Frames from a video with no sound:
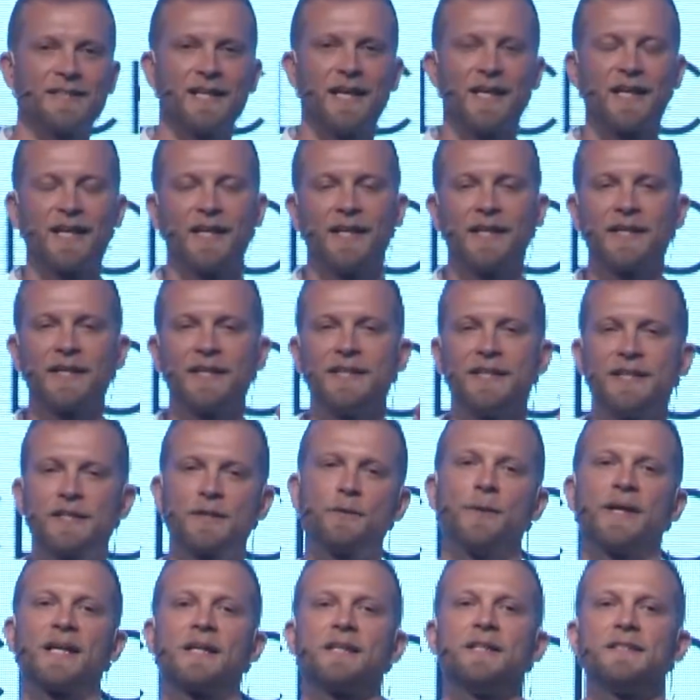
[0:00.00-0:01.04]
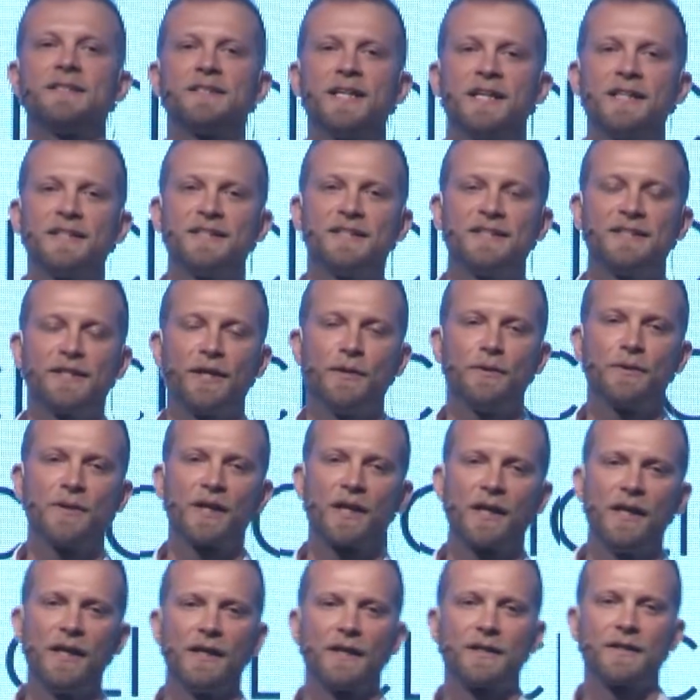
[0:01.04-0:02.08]
that click and he quickly sends his own
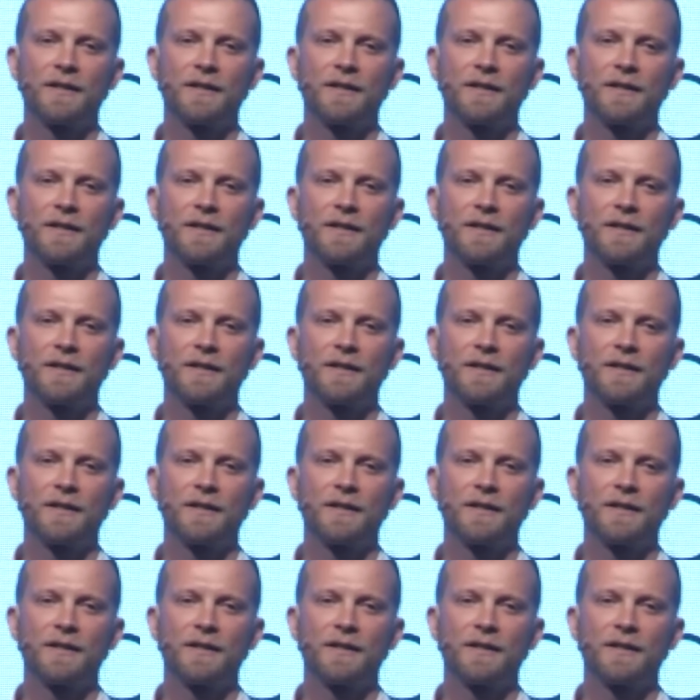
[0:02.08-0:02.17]
click.